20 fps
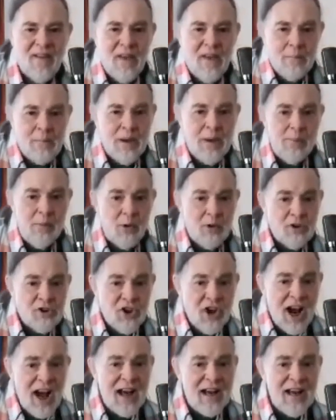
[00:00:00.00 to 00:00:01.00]
People
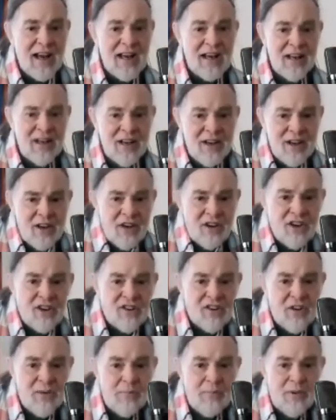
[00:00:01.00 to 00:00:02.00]
trying
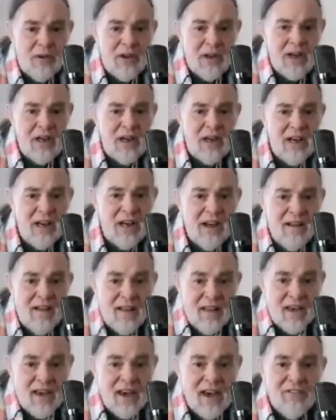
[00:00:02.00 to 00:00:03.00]
just to be
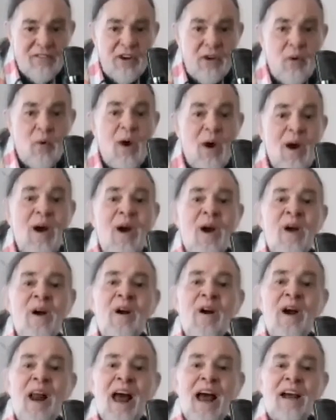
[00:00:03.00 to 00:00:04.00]

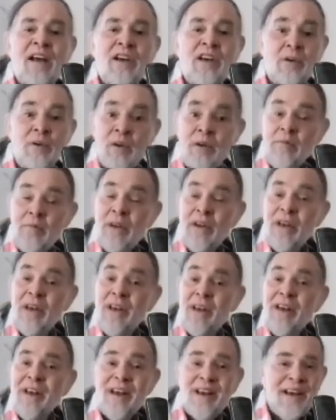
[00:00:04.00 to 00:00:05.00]
everywhere like you and
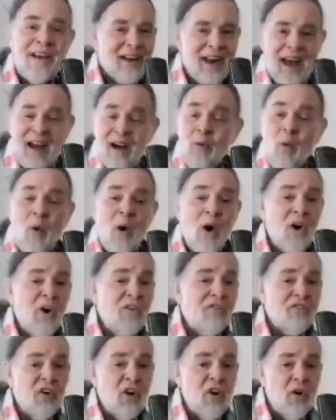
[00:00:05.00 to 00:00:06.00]
me, like
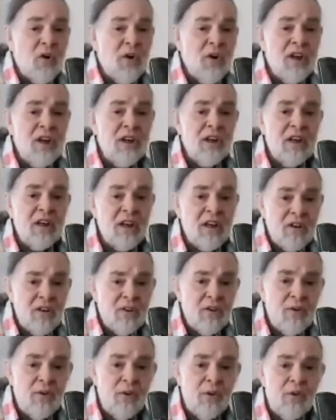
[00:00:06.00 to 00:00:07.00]
water flowing
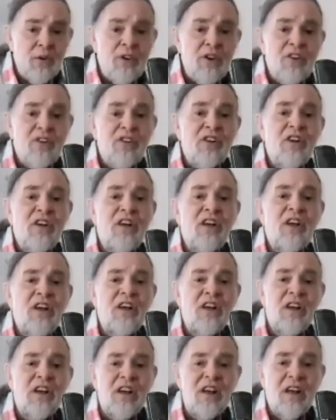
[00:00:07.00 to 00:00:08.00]
to the
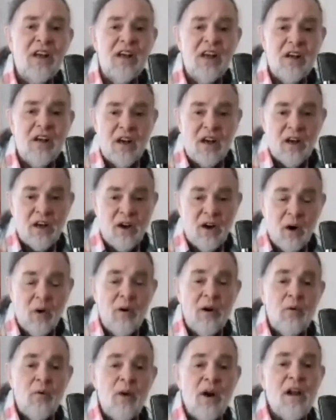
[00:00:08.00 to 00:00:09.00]
sea,
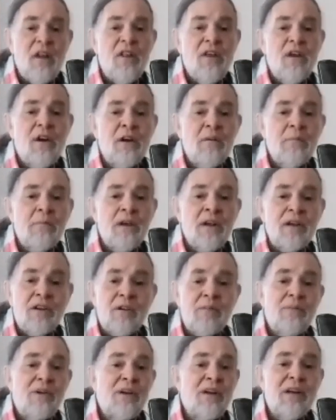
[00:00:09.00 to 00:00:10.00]
going where they're meant
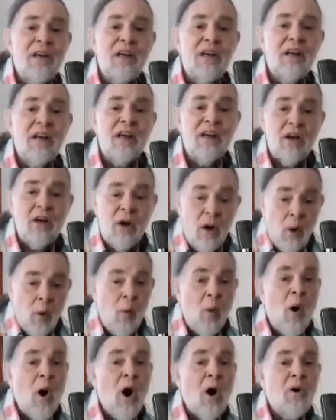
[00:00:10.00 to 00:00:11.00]
to be.
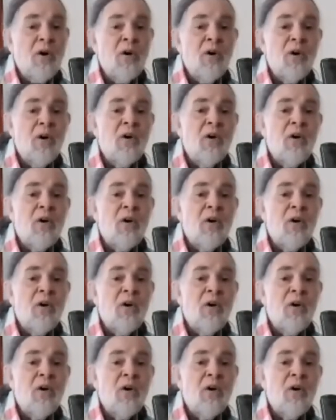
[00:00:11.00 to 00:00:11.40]
Water,